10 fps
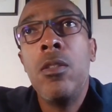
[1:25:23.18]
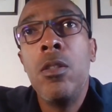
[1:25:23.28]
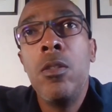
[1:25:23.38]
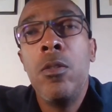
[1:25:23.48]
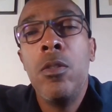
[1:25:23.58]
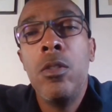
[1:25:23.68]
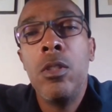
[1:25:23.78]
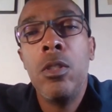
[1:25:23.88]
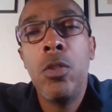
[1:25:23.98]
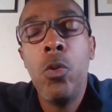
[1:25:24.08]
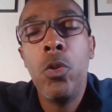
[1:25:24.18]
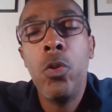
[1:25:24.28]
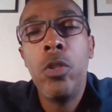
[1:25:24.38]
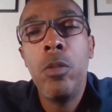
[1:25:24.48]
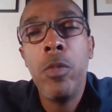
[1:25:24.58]
and other
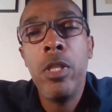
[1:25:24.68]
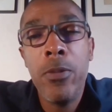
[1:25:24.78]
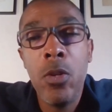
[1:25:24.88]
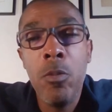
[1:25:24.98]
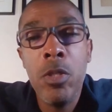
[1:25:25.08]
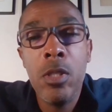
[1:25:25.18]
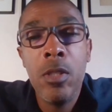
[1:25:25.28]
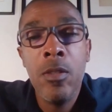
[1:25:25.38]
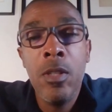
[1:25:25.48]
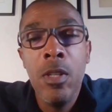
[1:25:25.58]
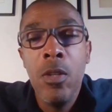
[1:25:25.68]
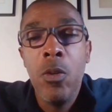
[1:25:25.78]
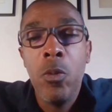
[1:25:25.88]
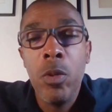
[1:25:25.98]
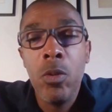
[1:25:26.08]
social platforms.
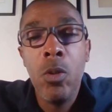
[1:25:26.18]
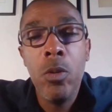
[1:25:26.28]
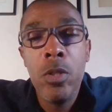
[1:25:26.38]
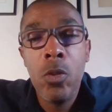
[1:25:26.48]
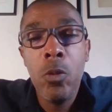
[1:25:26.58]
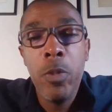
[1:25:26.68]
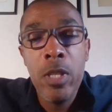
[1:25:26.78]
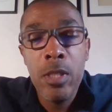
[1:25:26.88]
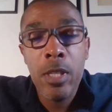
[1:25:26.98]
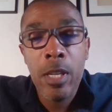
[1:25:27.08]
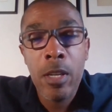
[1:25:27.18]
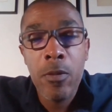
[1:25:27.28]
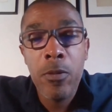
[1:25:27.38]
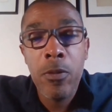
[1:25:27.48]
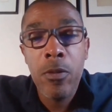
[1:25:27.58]
We are always so pleased to
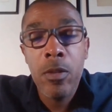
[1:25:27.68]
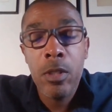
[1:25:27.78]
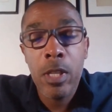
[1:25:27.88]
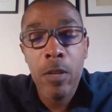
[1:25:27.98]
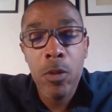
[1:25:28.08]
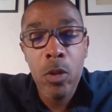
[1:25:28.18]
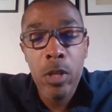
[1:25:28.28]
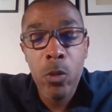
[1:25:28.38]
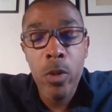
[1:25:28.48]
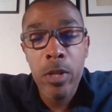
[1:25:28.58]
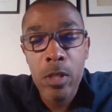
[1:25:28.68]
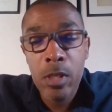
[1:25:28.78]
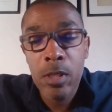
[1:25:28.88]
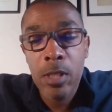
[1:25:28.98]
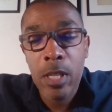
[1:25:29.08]
have to have you here with
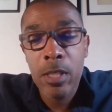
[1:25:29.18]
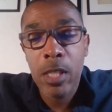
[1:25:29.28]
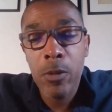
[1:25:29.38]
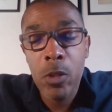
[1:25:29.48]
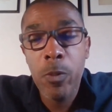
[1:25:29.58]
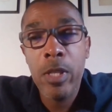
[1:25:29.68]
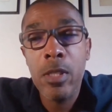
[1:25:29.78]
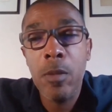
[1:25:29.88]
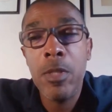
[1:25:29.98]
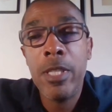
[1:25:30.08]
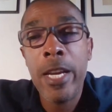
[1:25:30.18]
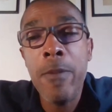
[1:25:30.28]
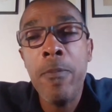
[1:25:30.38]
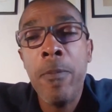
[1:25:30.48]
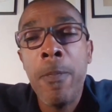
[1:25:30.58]
us and to have you spend some
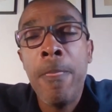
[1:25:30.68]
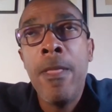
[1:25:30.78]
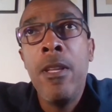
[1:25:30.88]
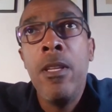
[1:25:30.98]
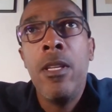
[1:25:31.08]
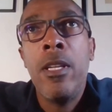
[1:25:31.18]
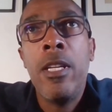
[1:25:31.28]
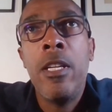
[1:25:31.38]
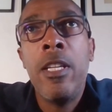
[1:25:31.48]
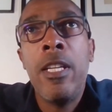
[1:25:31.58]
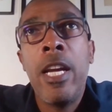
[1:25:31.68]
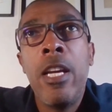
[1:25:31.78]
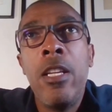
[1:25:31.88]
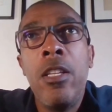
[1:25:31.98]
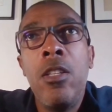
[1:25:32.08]
time. Uh,
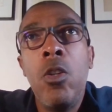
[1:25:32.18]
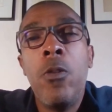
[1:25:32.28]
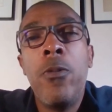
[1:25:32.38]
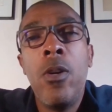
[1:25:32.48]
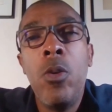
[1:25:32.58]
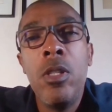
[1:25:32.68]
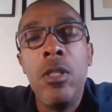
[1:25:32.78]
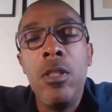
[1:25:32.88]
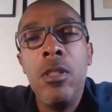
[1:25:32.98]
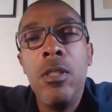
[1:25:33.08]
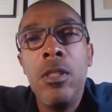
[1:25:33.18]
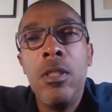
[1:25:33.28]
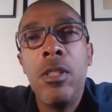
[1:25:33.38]
I look forward